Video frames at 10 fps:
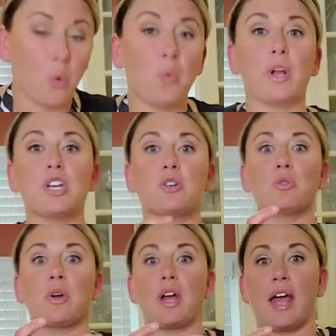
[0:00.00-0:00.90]
when
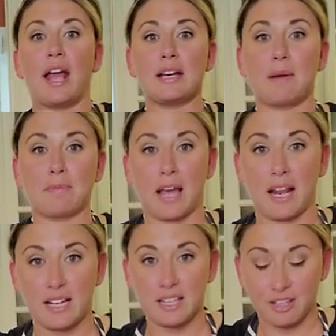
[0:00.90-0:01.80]
you end up
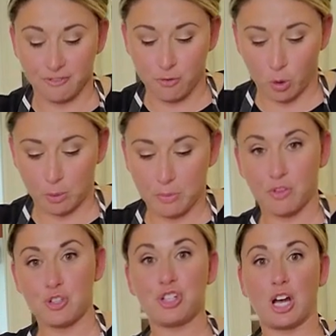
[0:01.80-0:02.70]
getting the form of
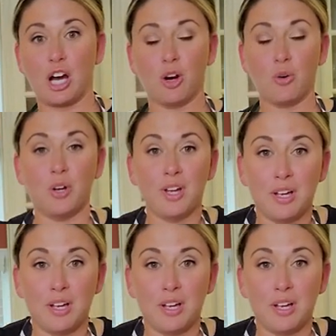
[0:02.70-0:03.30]
the dough,